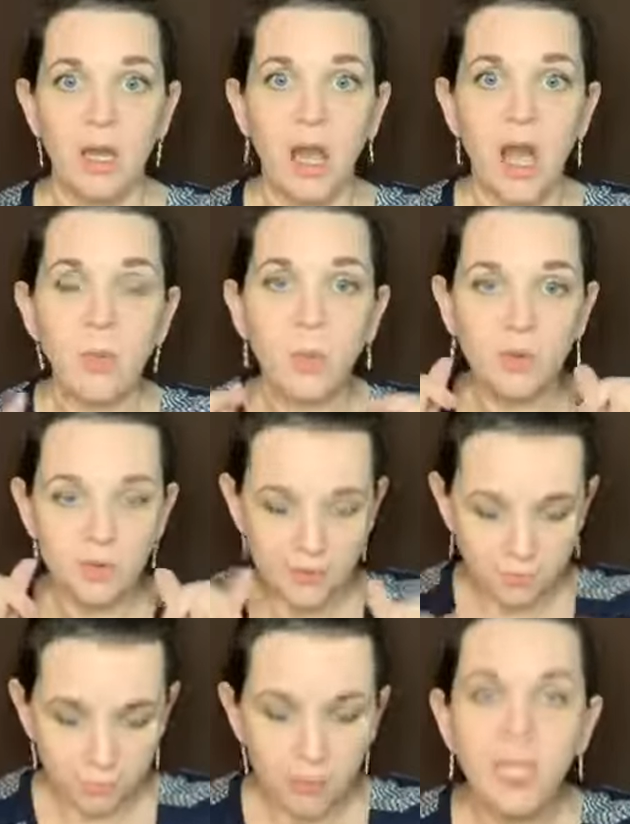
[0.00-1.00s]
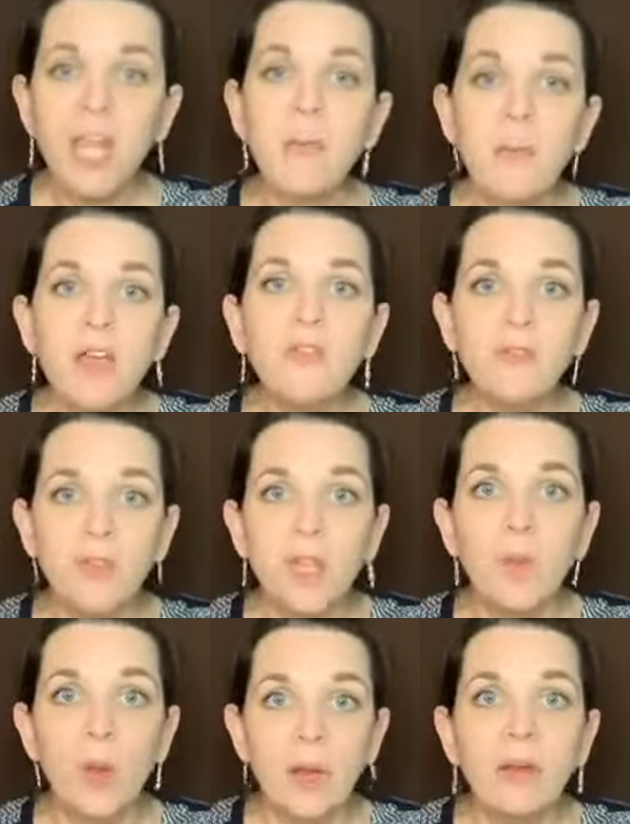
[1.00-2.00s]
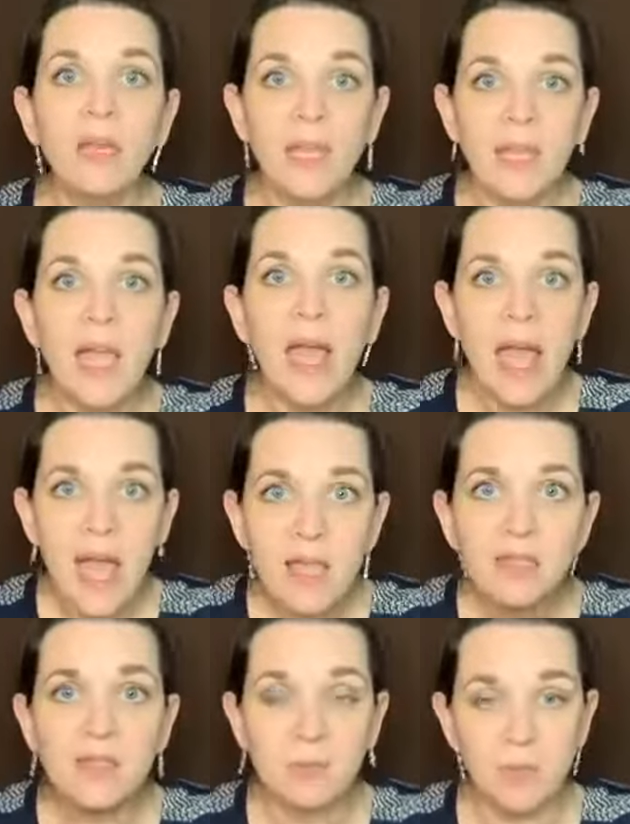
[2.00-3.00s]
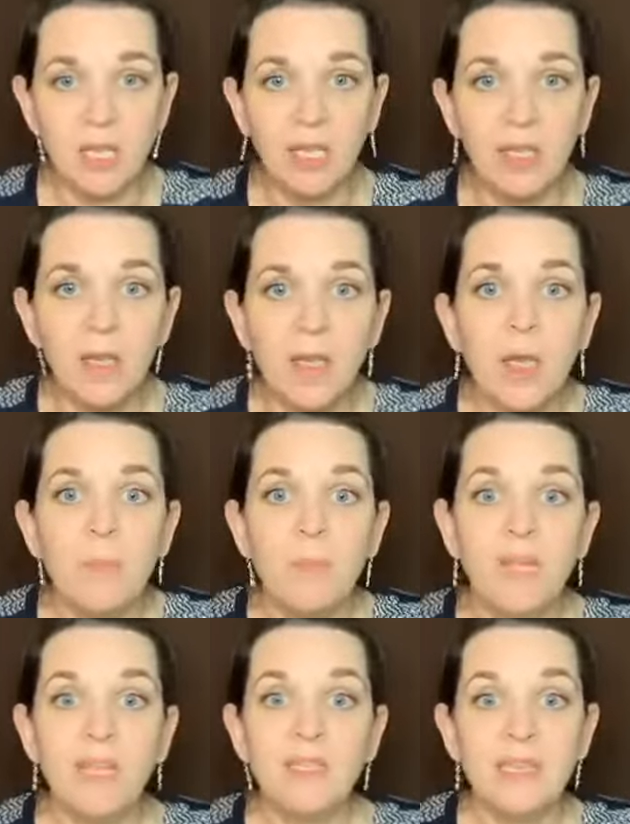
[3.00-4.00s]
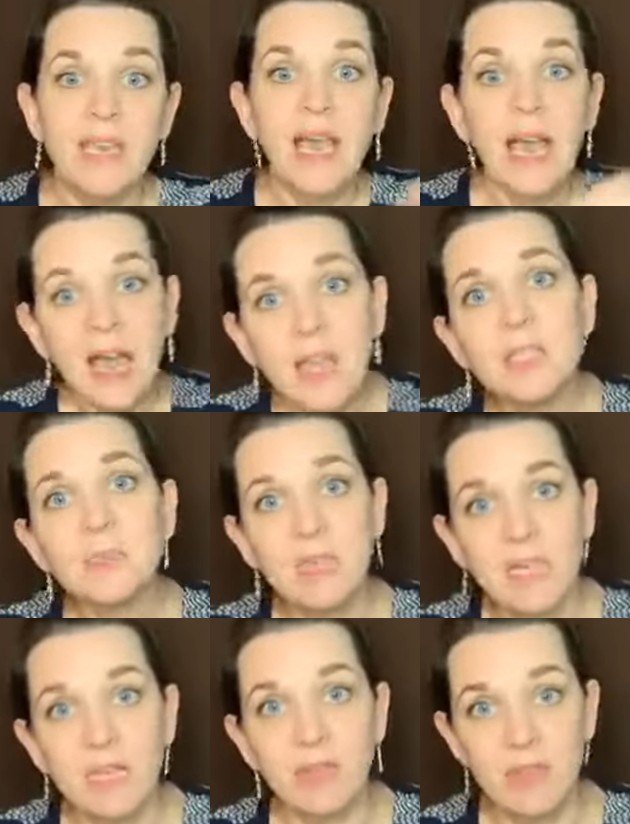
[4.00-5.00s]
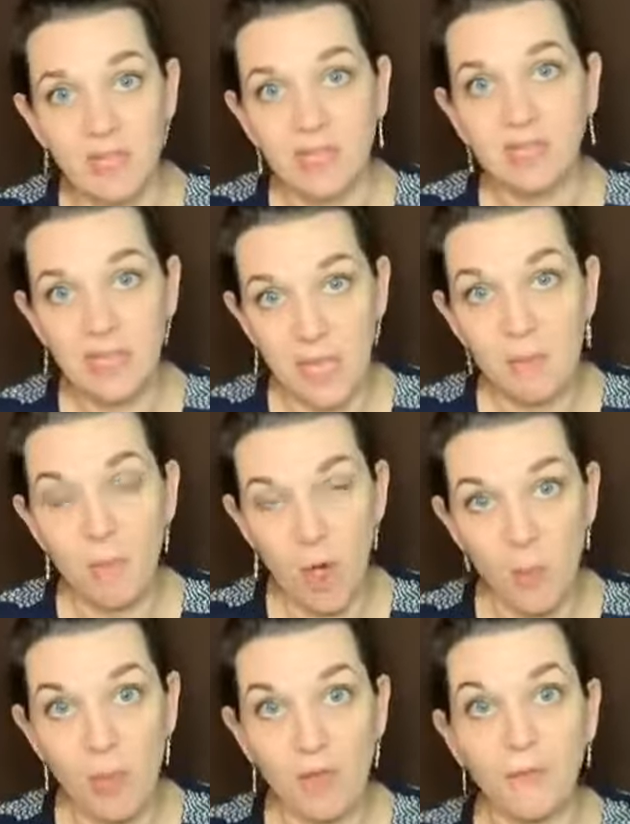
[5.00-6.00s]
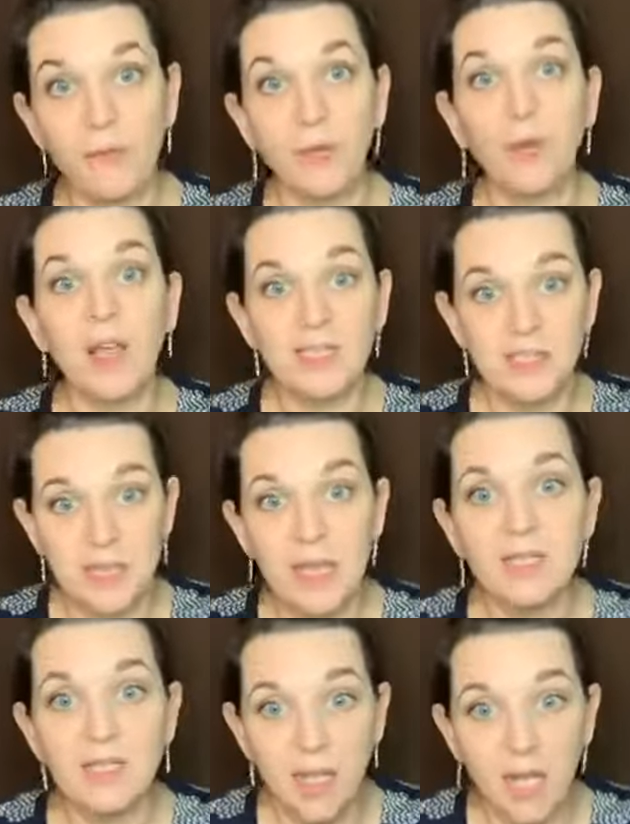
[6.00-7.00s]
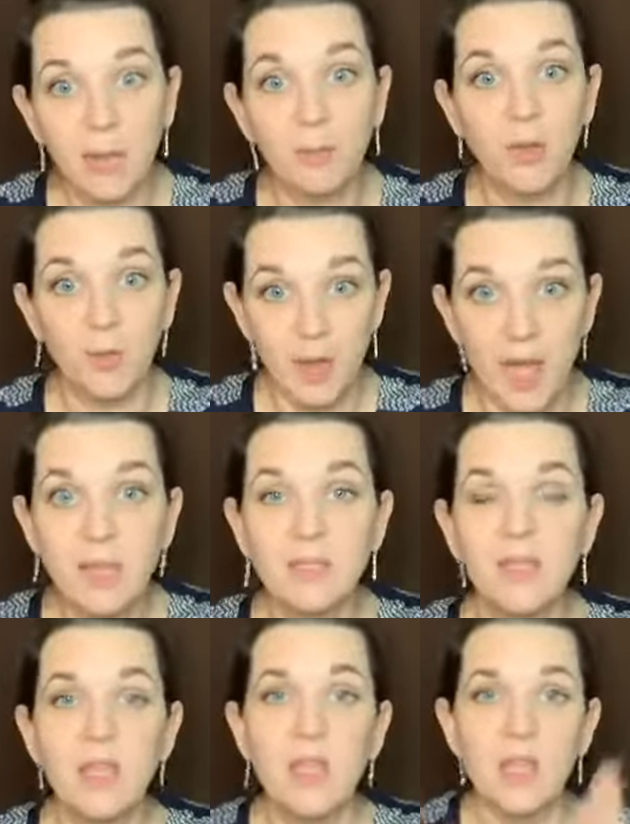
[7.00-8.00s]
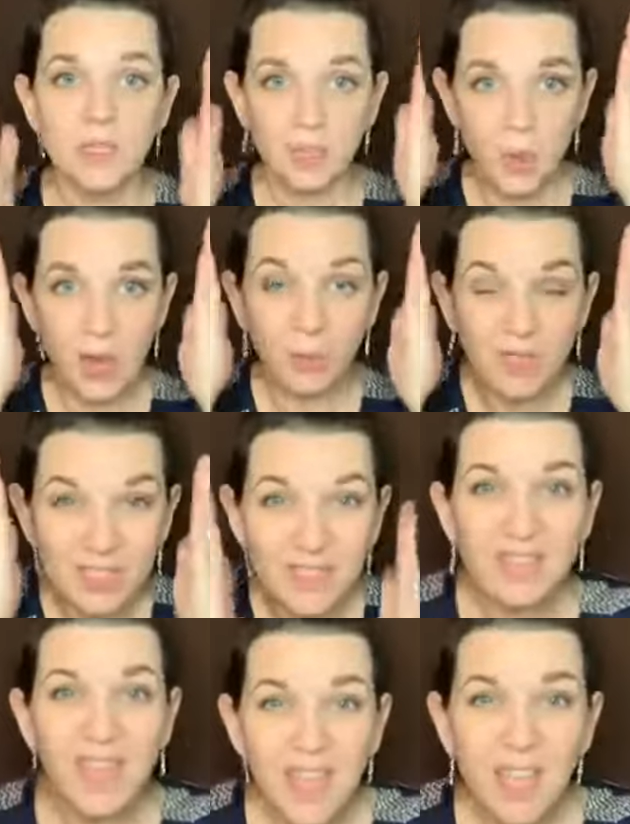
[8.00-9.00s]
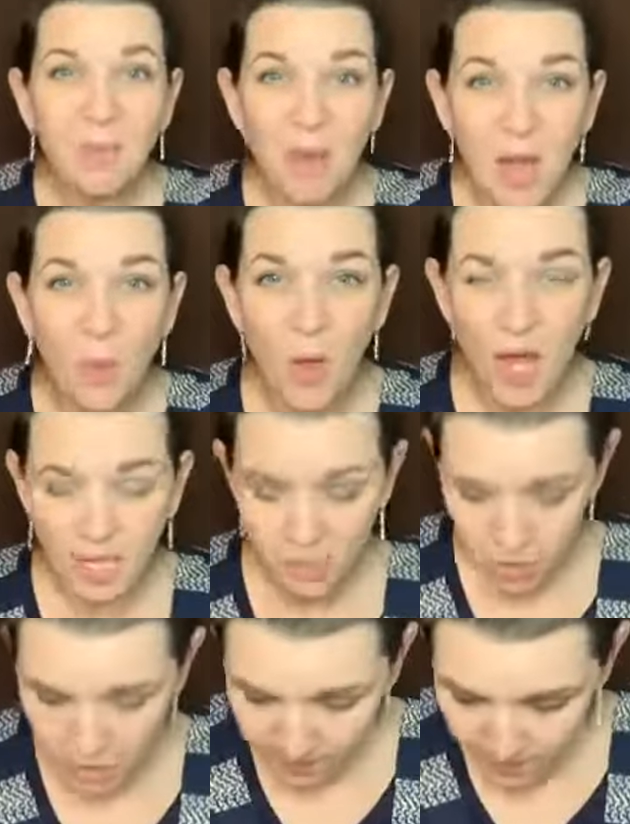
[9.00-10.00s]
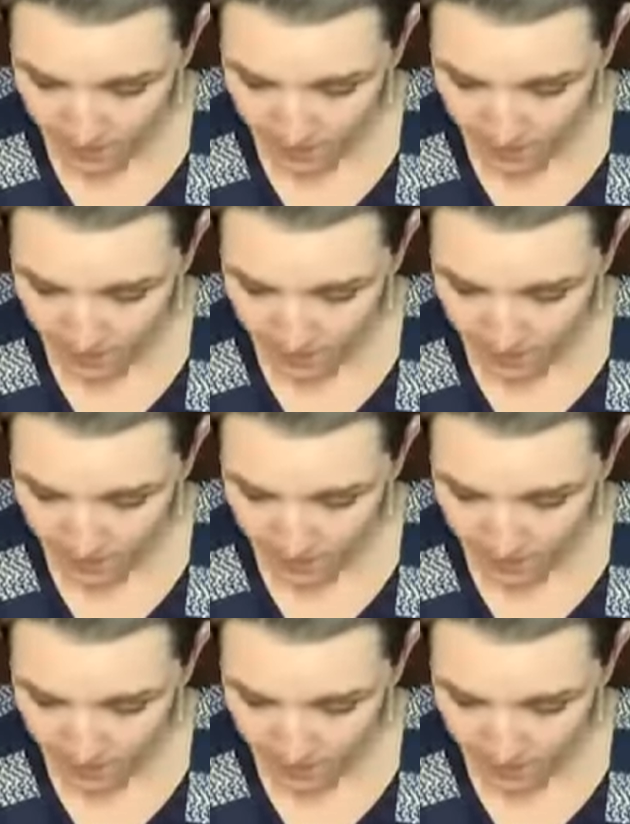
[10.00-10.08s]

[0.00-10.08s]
I will plant my feet where he has me, because he has me in this set moment for a set time, correct? So I will stand my watch.